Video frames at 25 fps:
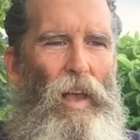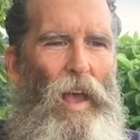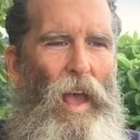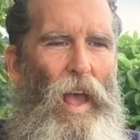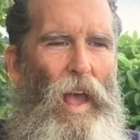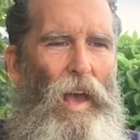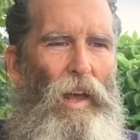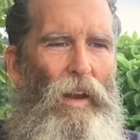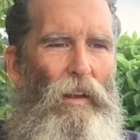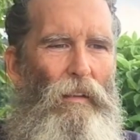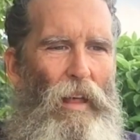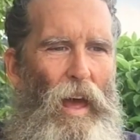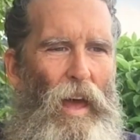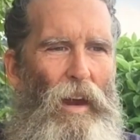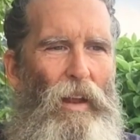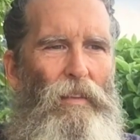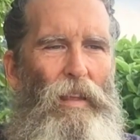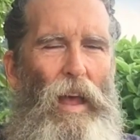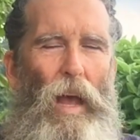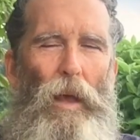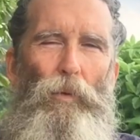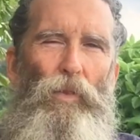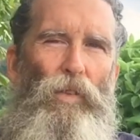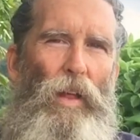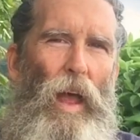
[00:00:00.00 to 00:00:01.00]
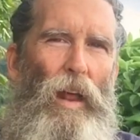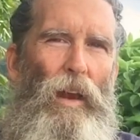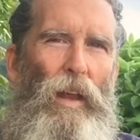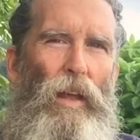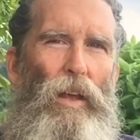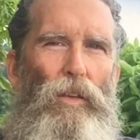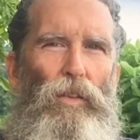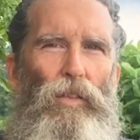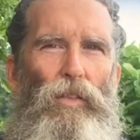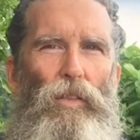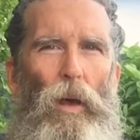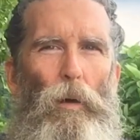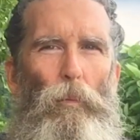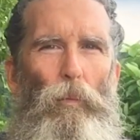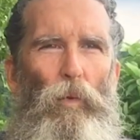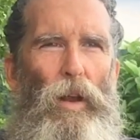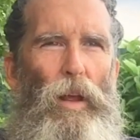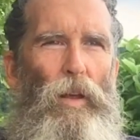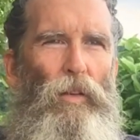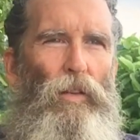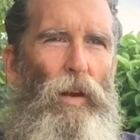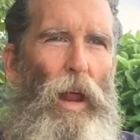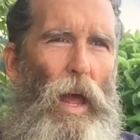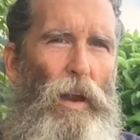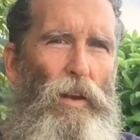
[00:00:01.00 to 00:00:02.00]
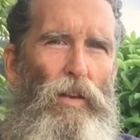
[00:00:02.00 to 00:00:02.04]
And a lot of times that is some reason.